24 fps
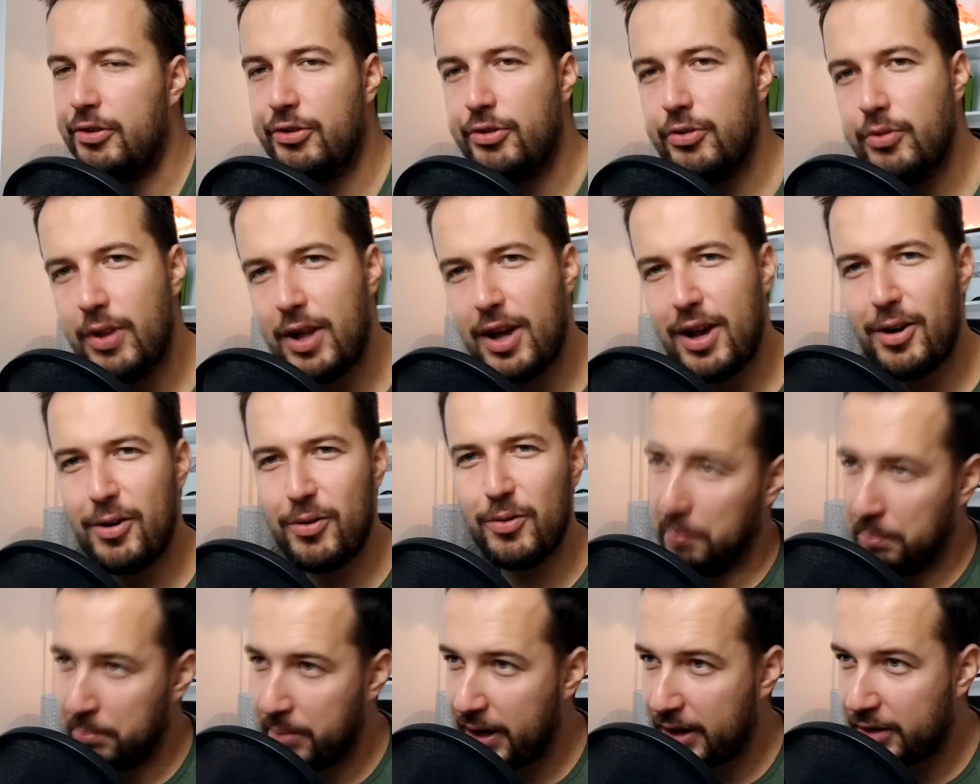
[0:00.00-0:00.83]
So
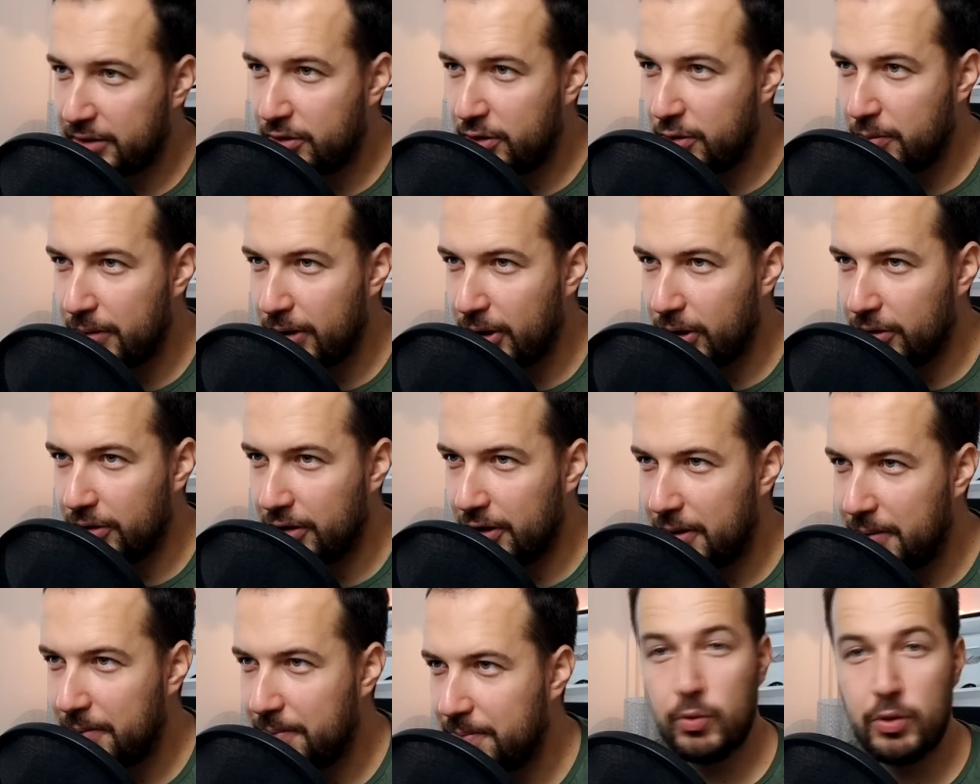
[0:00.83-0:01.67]
now, back to the
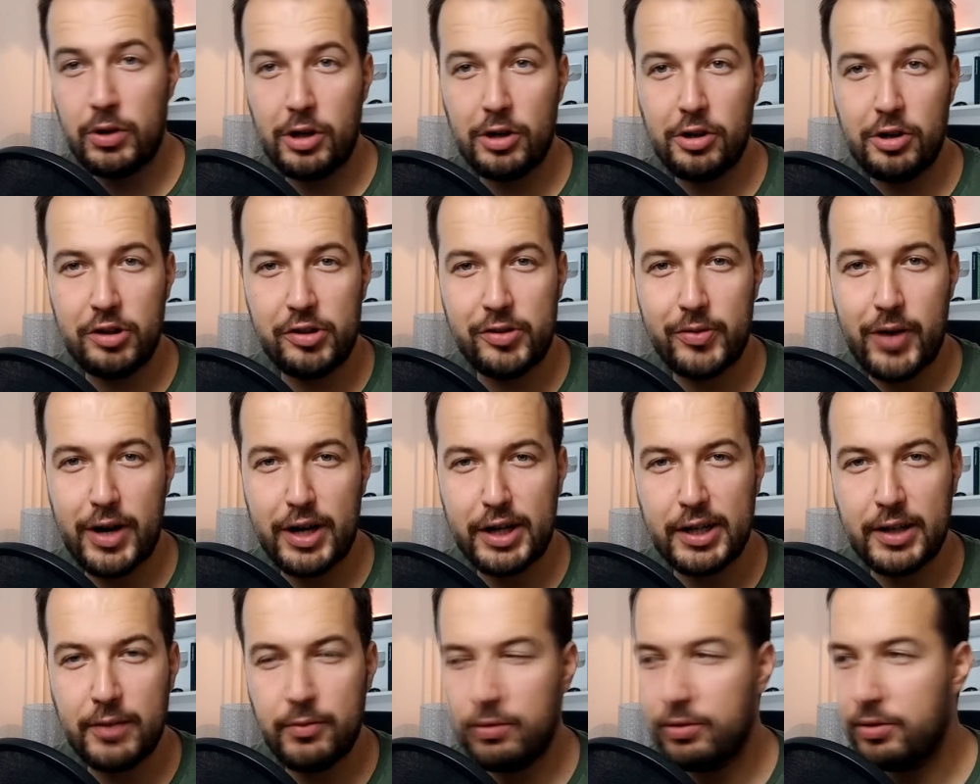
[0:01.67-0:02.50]
melody. We got
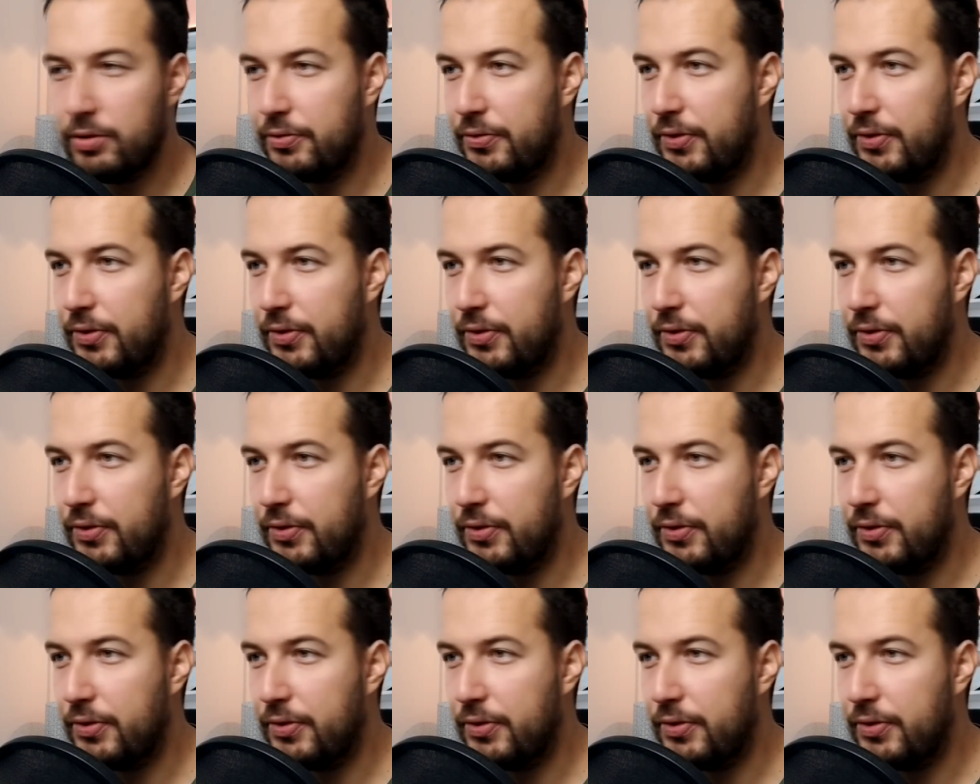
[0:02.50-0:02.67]
distracted with the